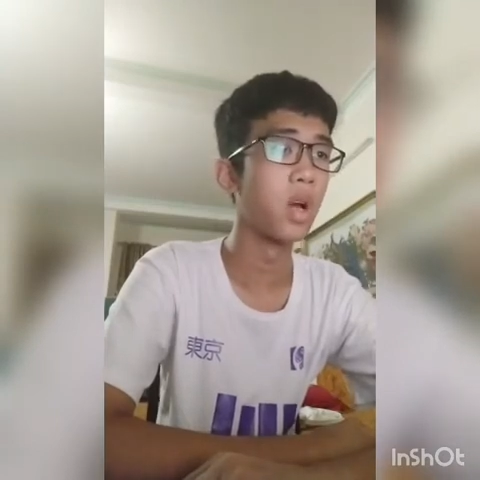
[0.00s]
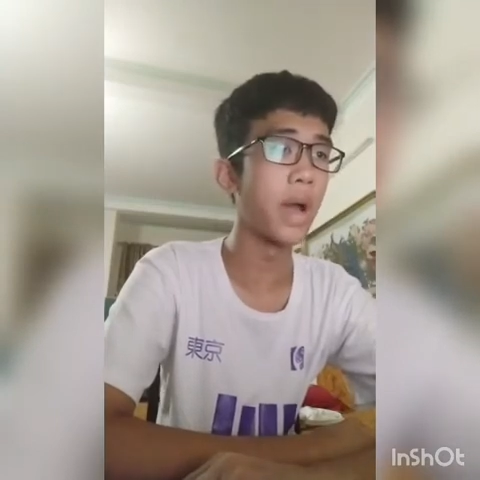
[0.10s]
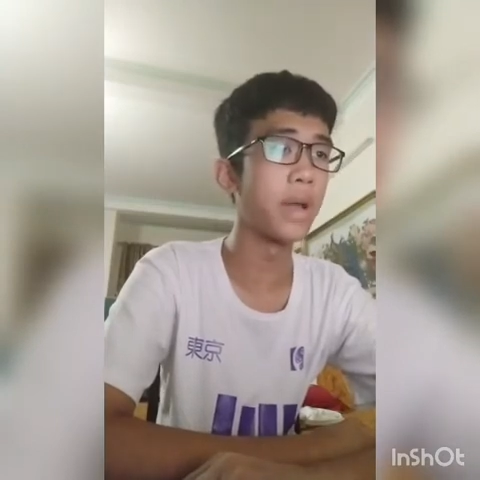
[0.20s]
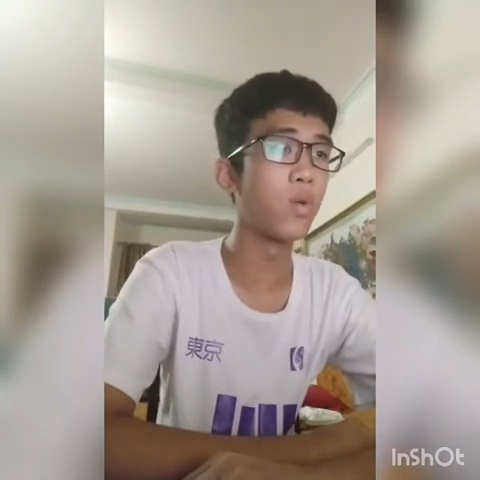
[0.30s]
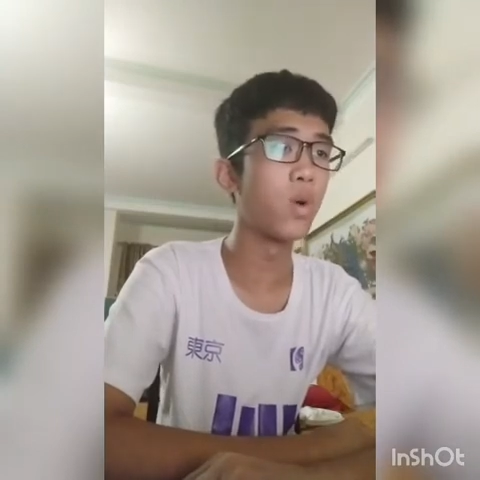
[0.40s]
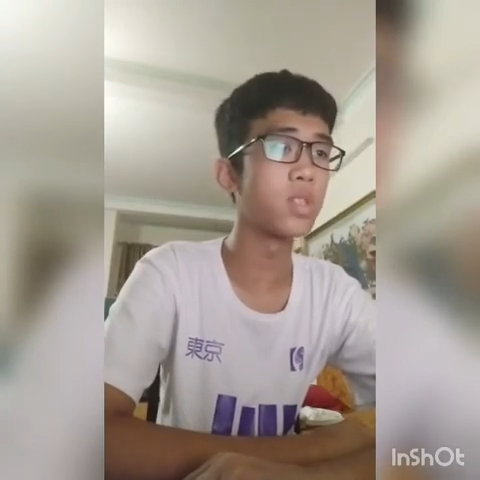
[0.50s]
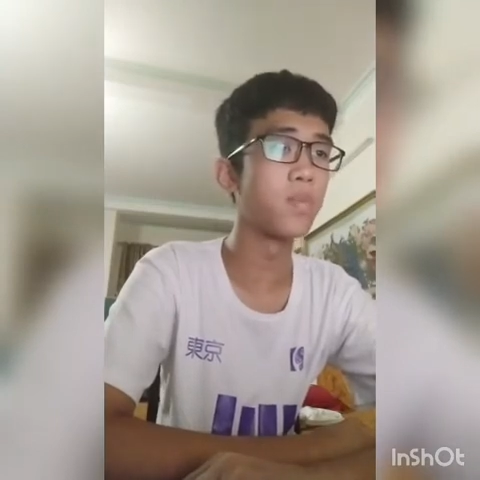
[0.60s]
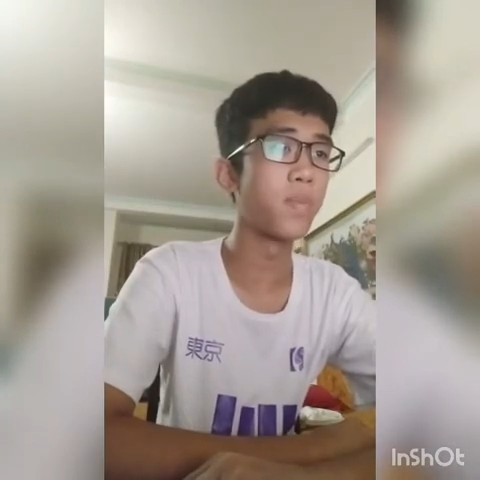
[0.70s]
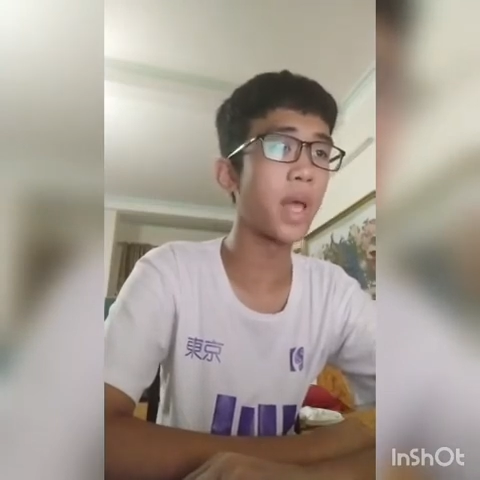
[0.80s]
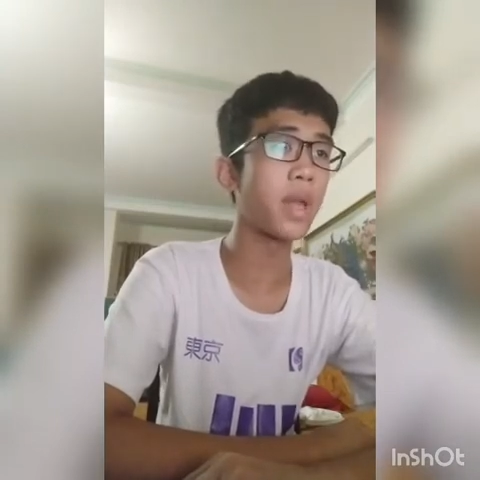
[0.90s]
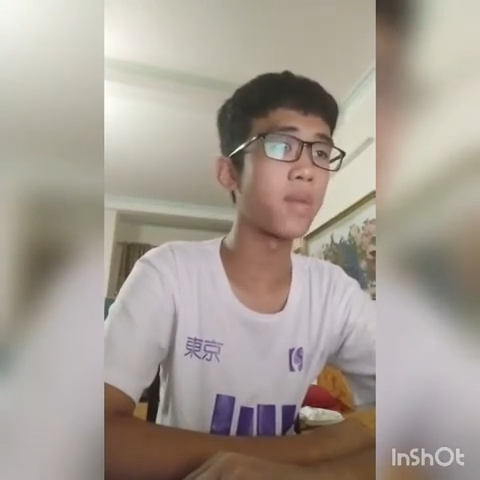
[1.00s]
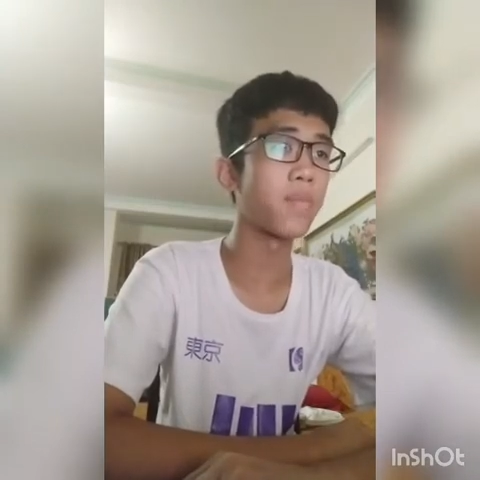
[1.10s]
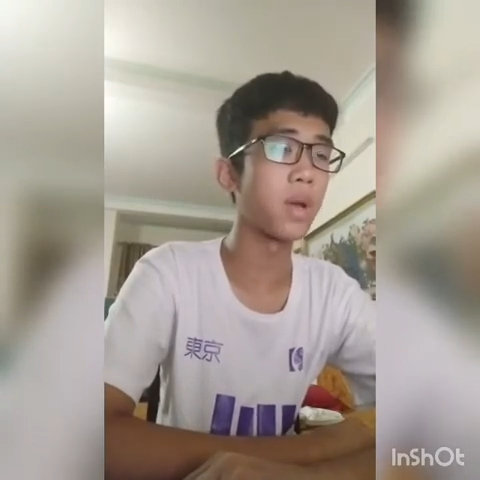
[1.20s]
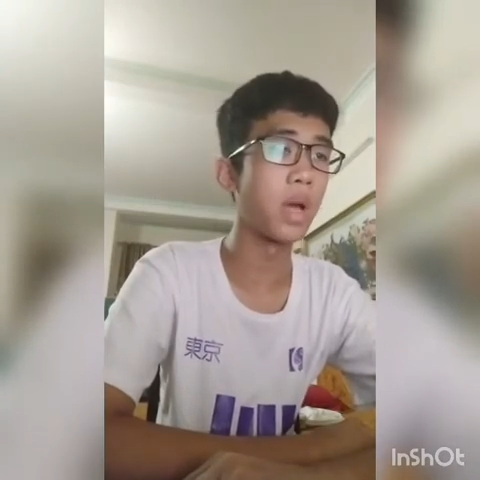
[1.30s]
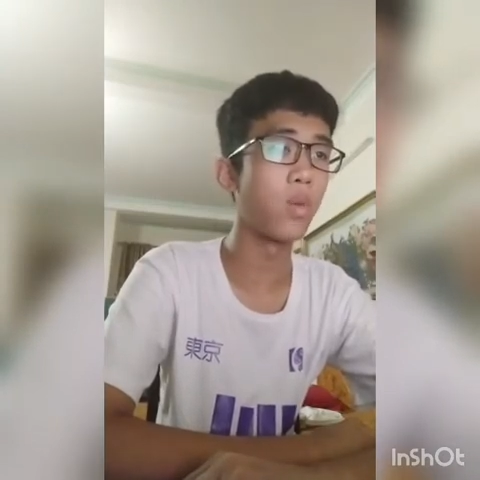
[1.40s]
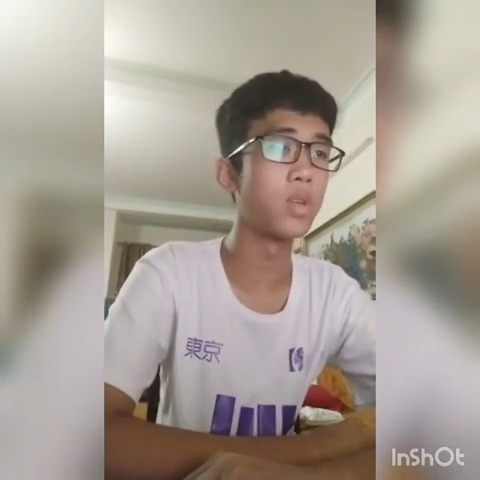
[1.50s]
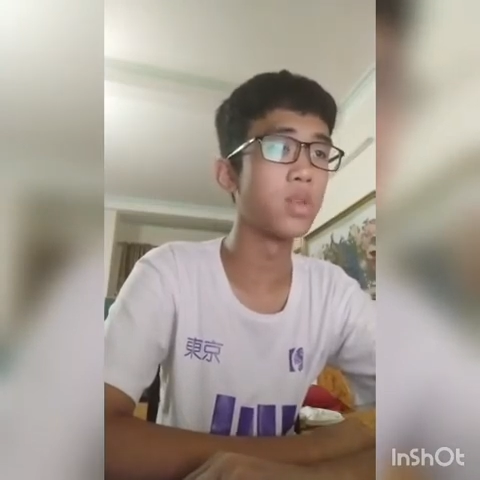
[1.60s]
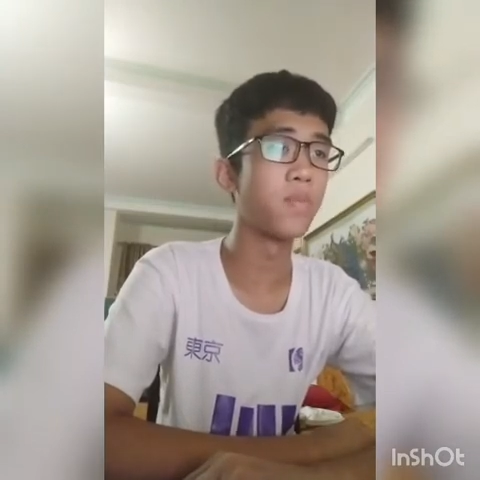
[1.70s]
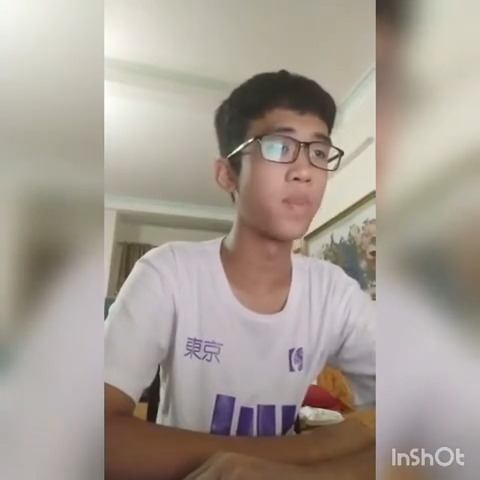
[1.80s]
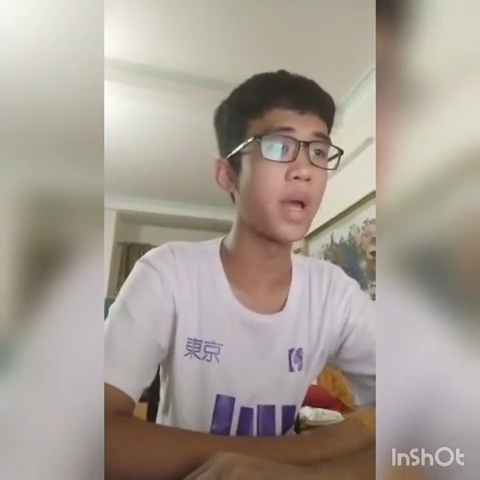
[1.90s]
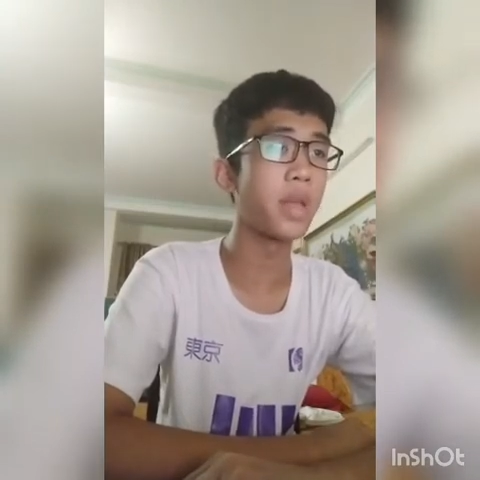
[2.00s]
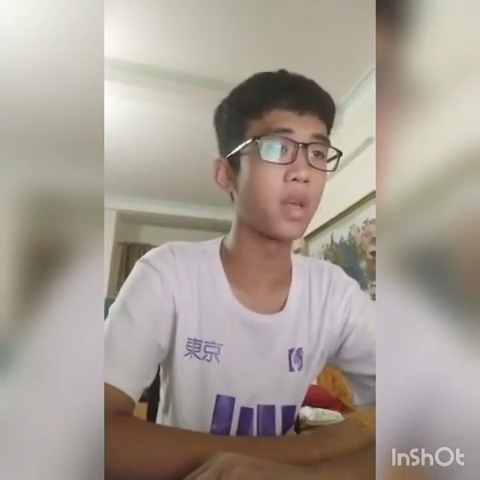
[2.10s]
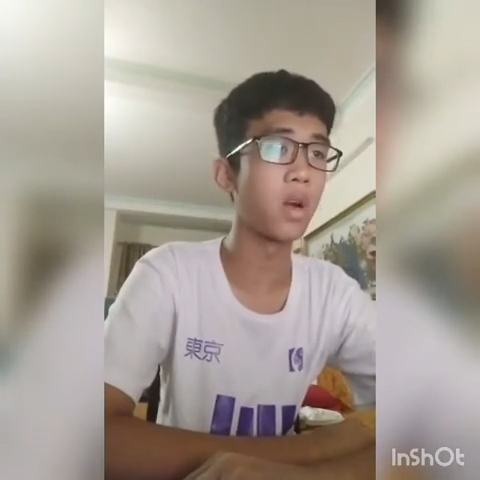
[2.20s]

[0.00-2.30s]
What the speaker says: I wasn't planning